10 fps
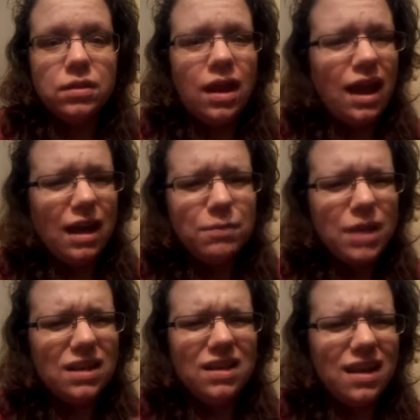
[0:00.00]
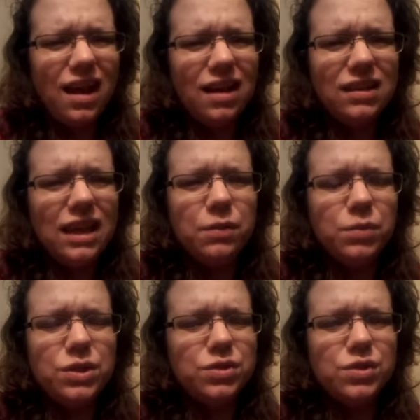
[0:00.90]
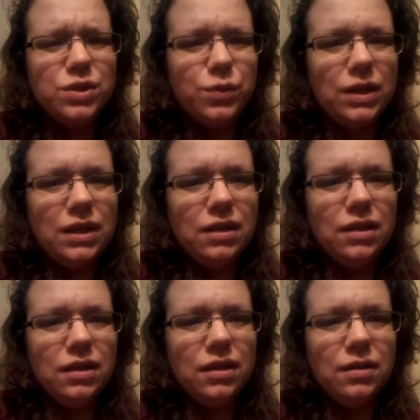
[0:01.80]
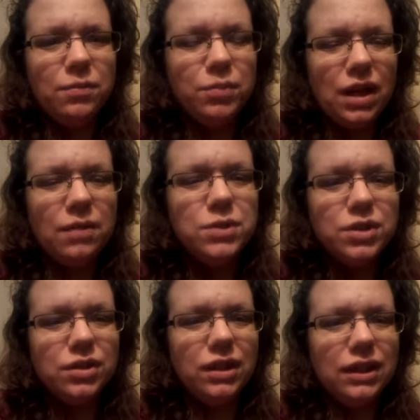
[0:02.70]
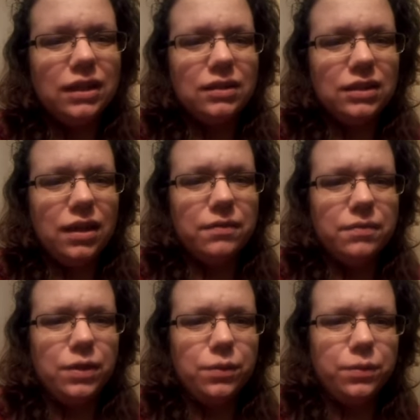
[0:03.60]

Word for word: I may not like what you're doing, but I'm surely going to love you.